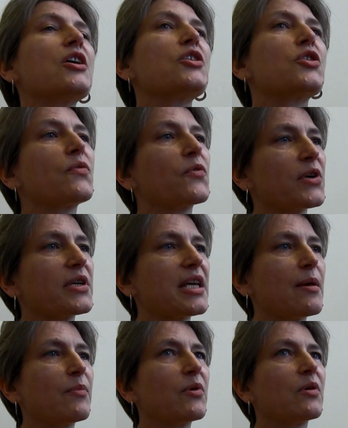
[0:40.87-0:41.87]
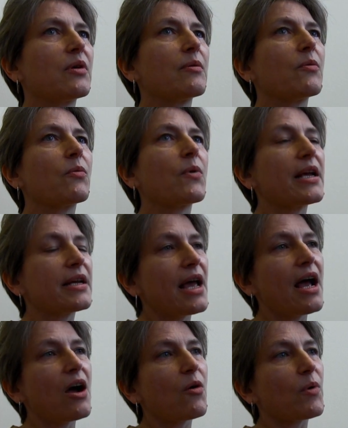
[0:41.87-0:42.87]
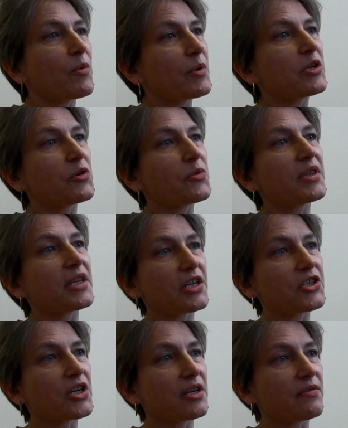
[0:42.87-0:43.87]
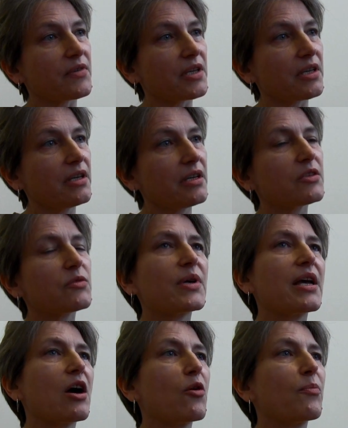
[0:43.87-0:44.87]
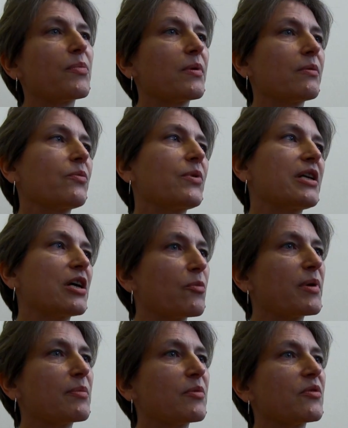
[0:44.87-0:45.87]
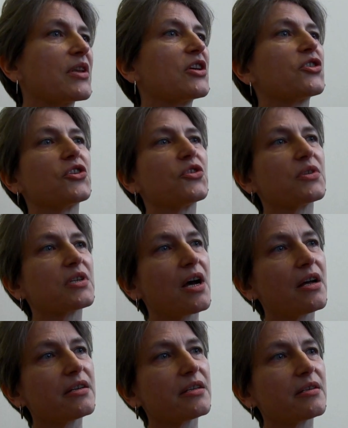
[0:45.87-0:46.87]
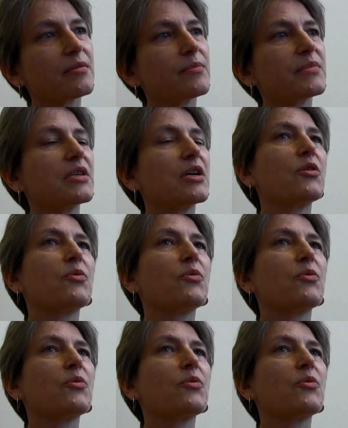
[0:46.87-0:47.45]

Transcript: So for example, right now what we do with HIV is we tell people they should use condoms,